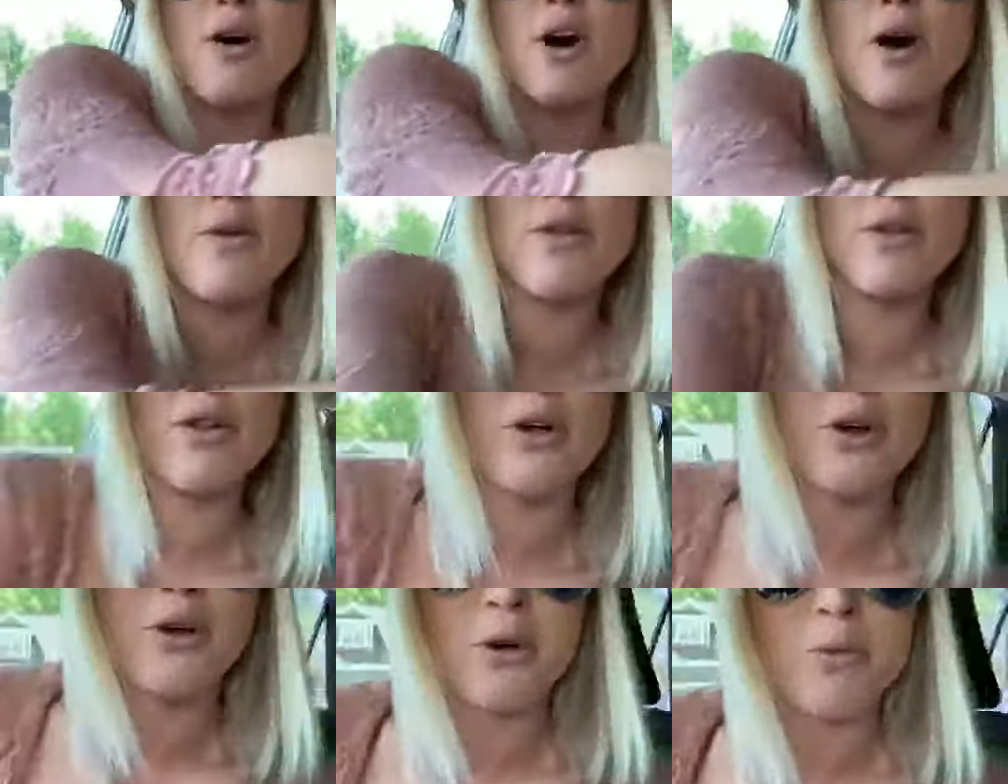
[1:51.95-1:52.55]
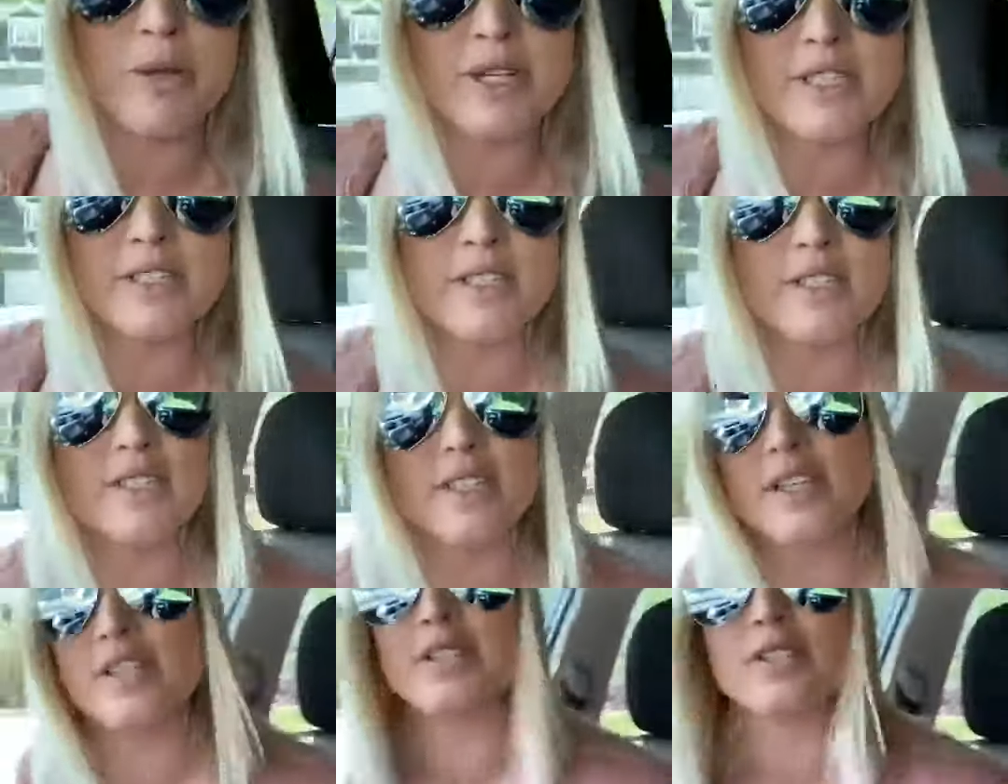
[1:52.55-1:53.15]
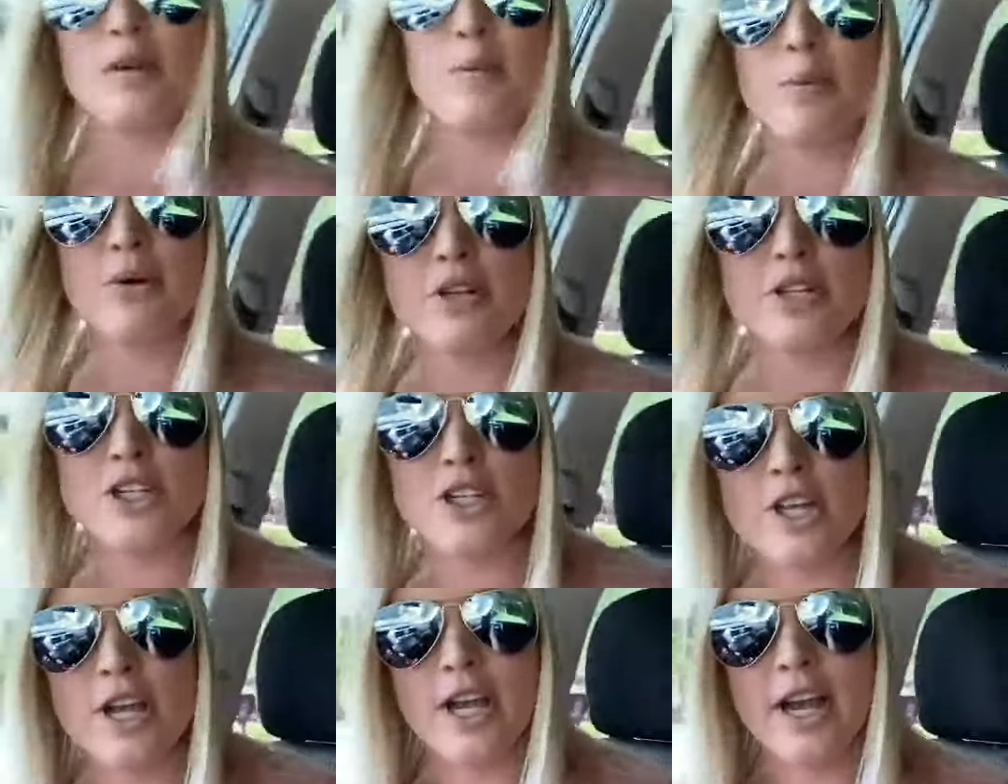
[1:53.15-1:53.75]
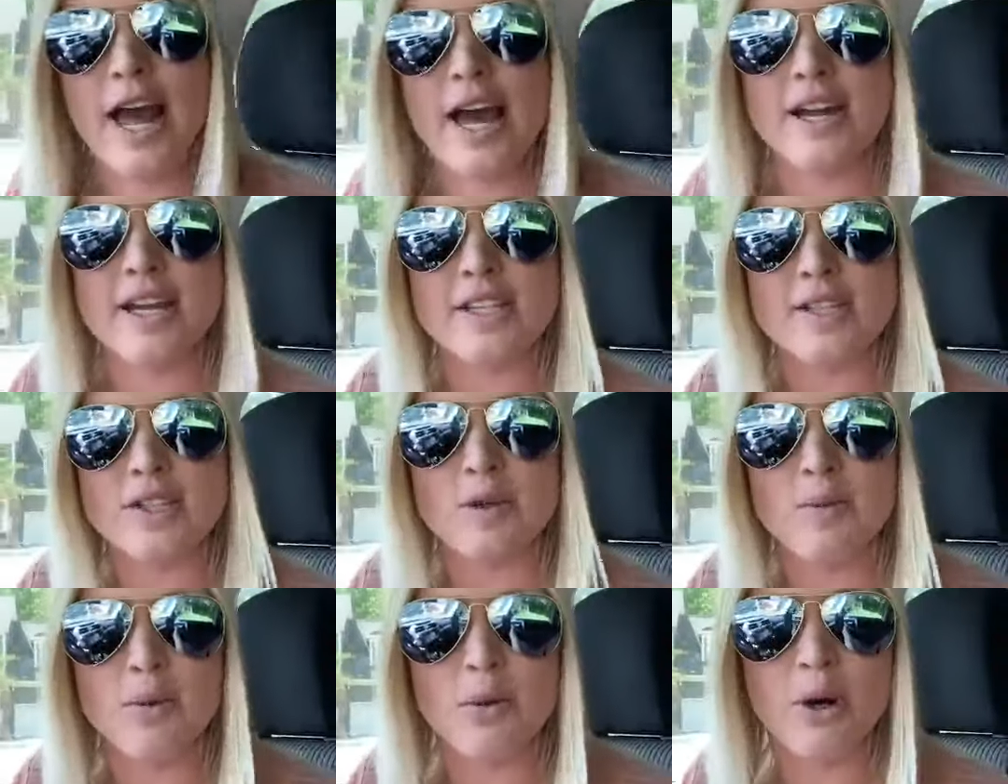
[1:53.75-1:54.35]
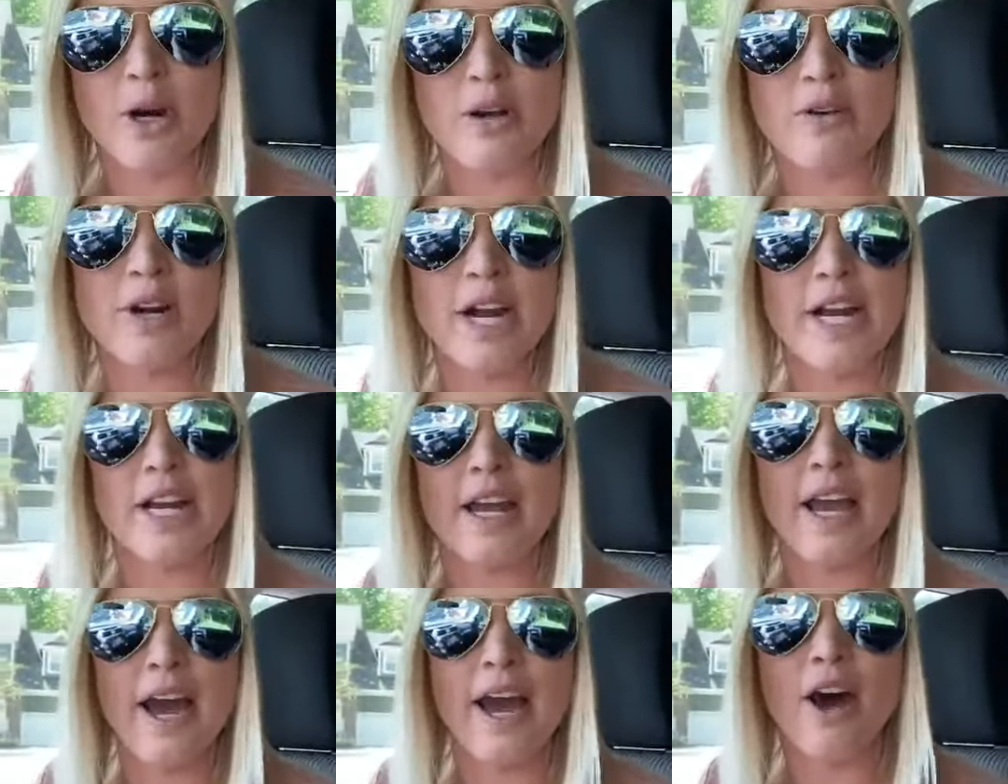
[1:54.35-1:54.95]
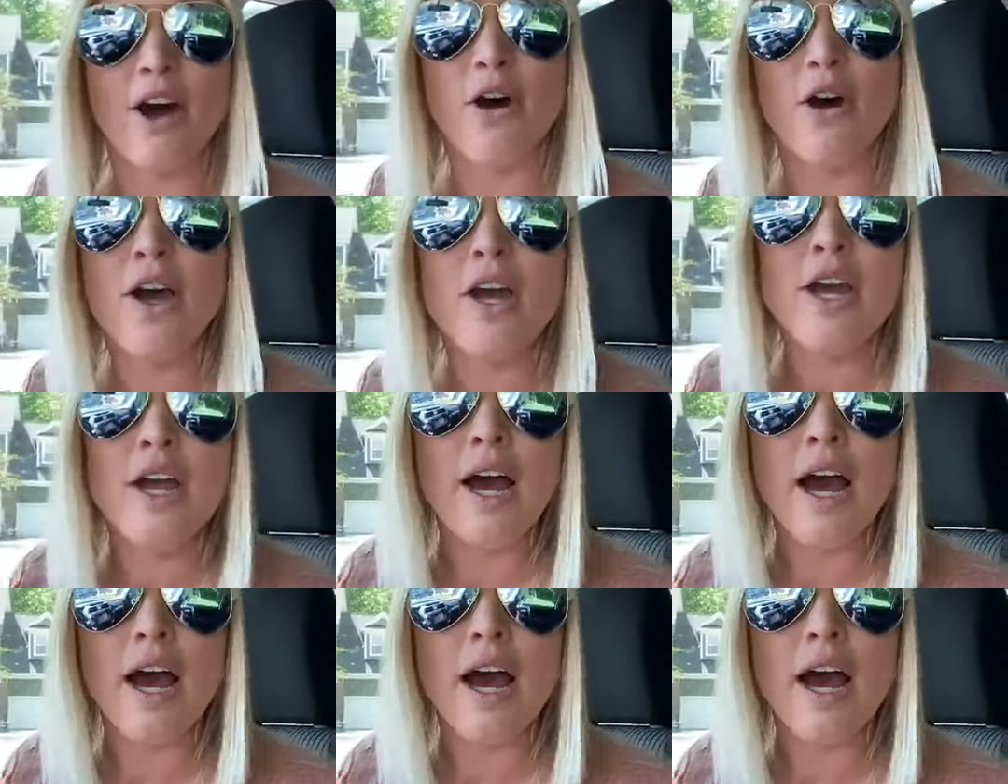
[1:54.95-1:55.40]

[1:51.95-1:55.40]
all the local businesses appreciate any support right now.